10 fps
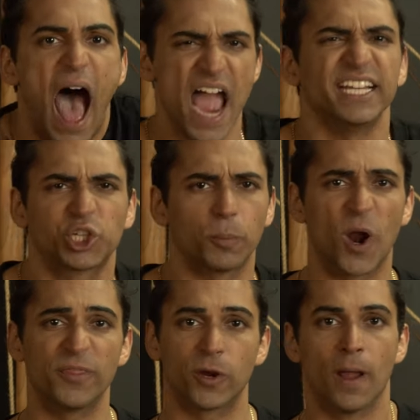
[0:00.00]
I ain't your
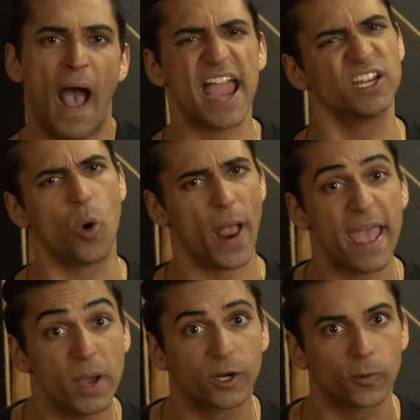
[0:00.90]
brother. I ain't no
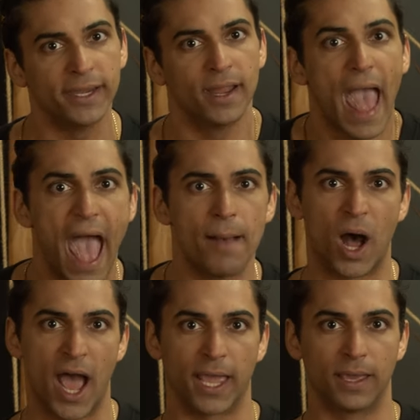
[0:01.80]
immigrant, am
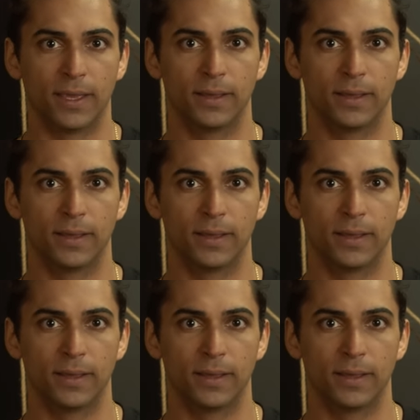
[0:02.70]
I?